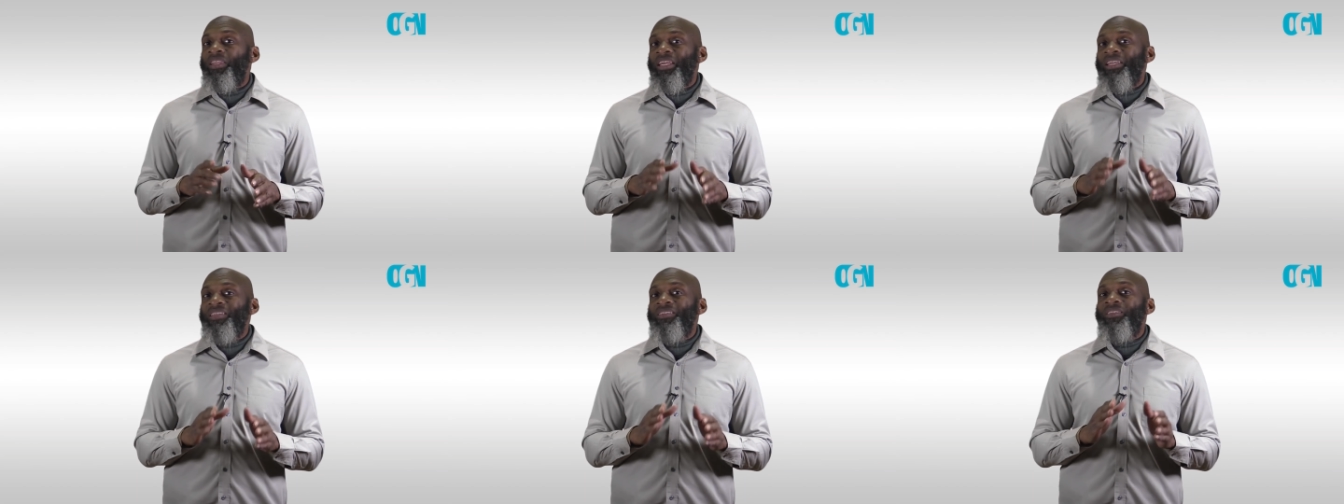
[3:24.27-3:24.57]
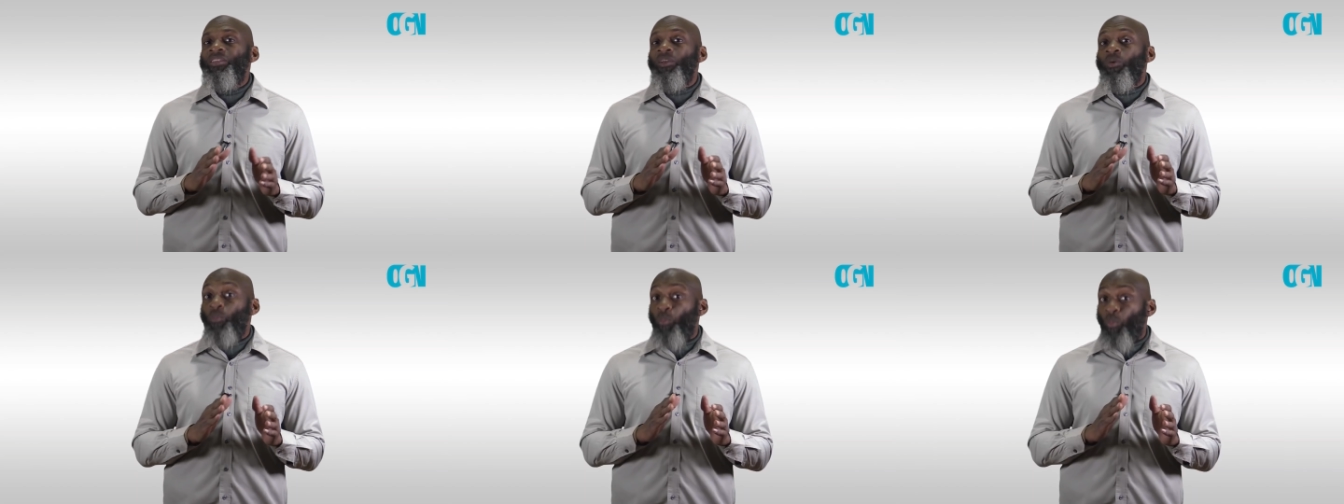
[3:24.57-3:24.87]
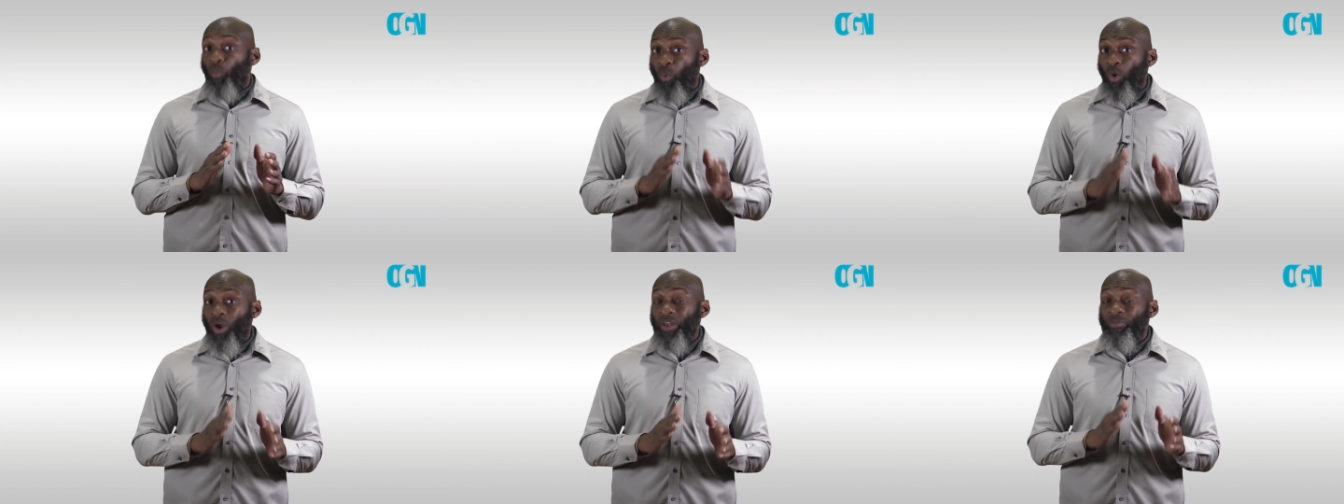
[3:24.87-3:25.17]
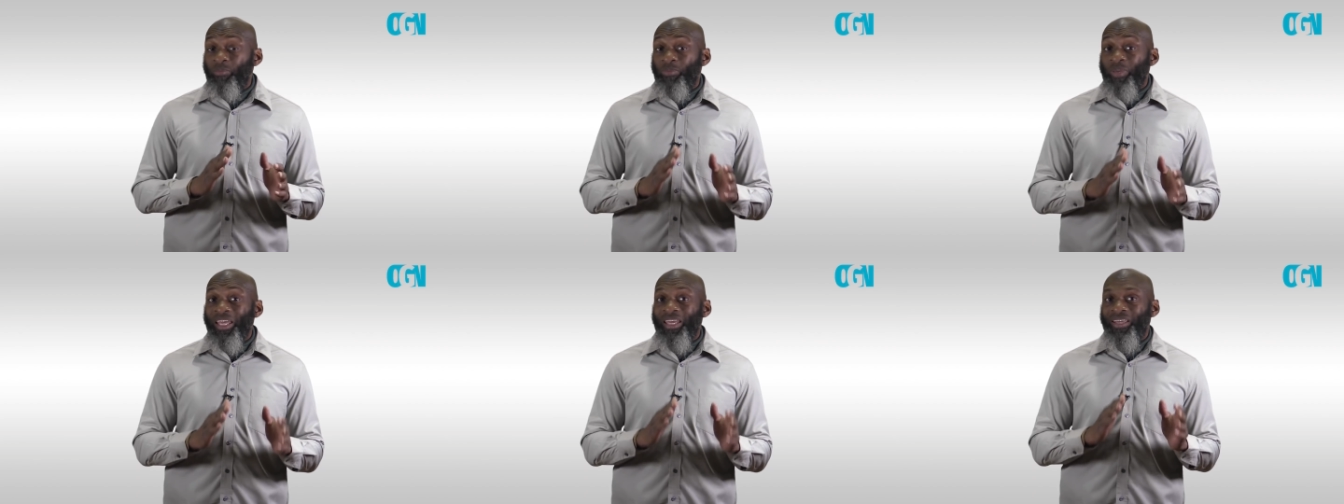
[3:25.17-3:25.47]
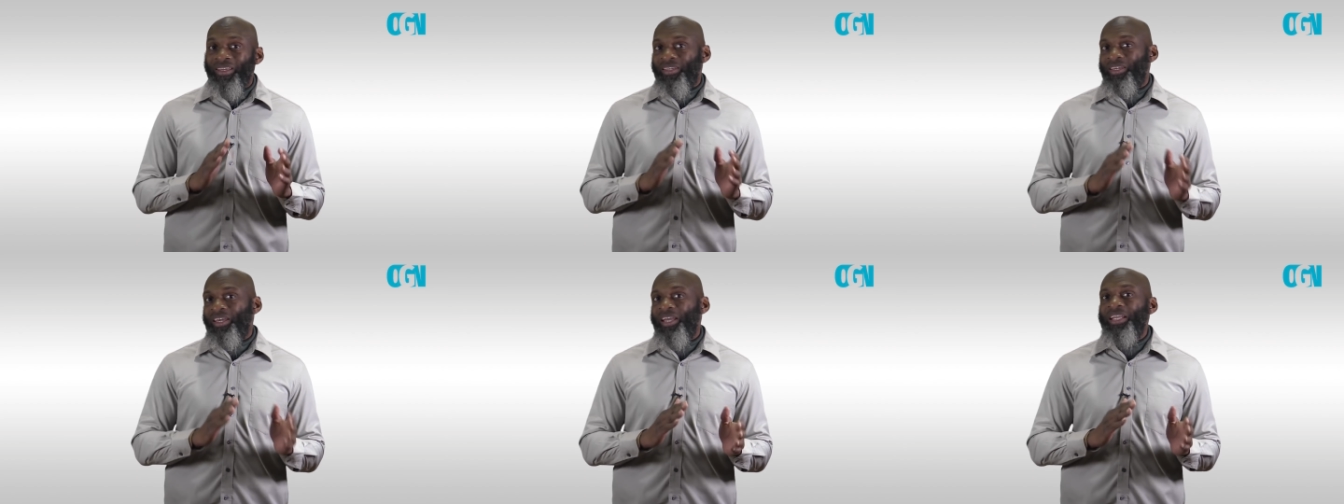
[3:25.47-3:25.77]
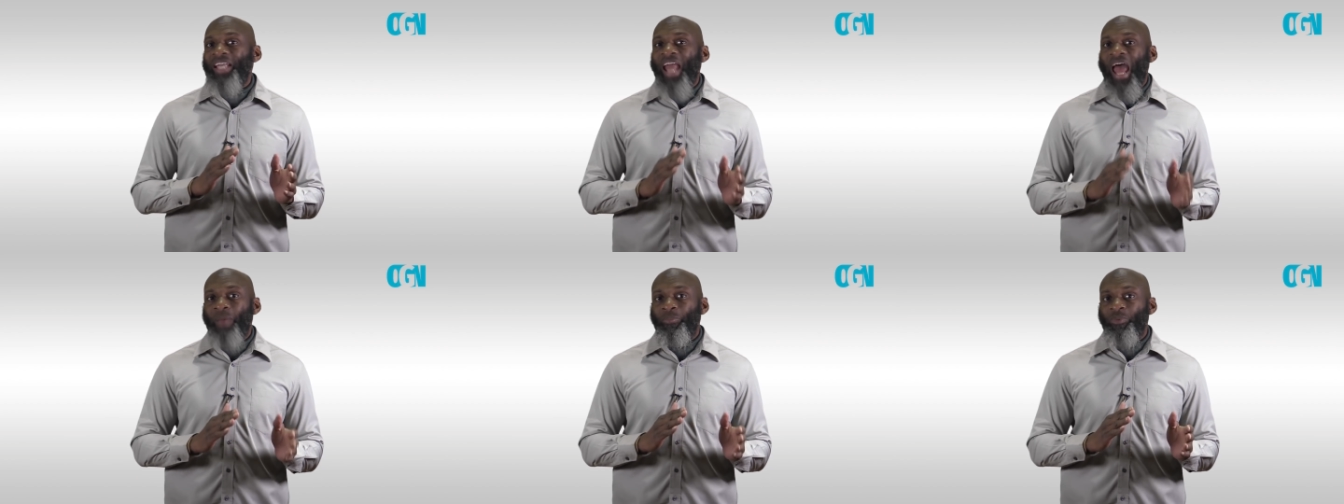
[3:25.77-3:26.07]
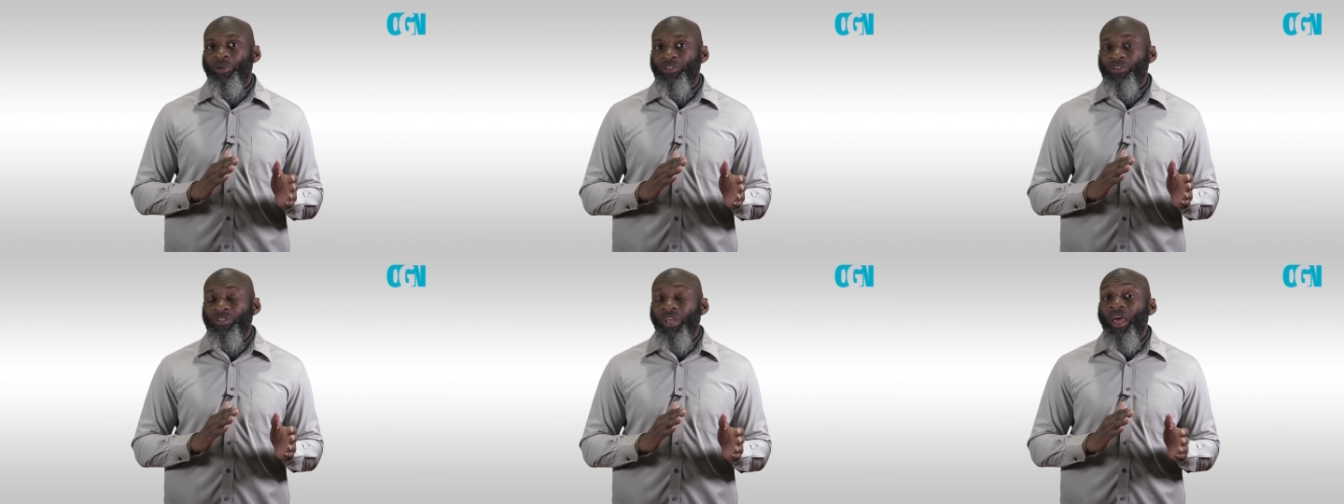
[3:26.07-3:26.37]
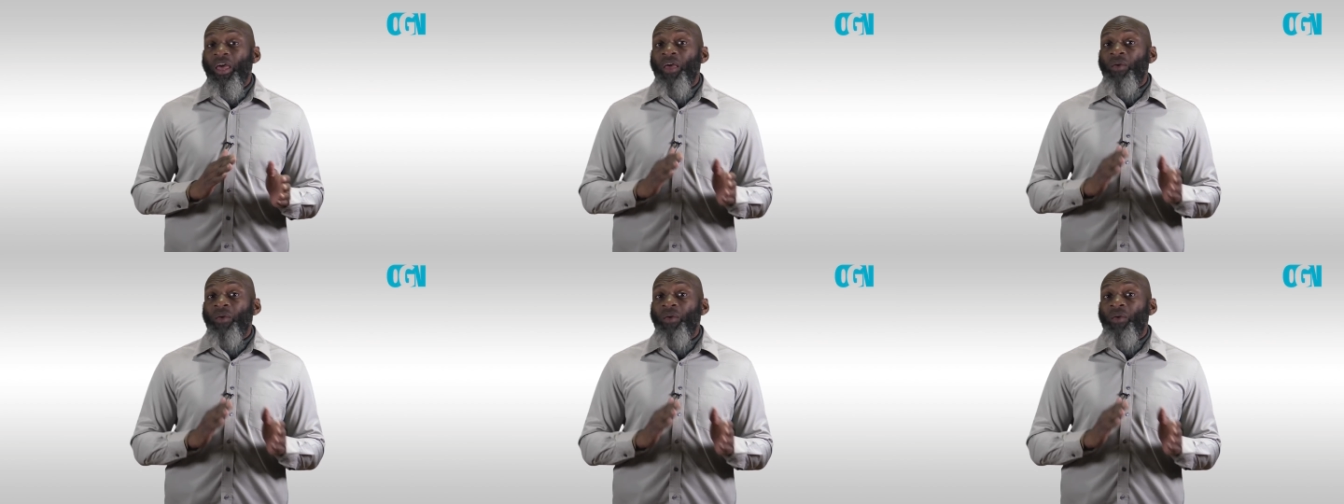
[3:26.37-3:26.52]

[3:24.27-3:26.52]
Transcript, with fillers: these would-be kidnappers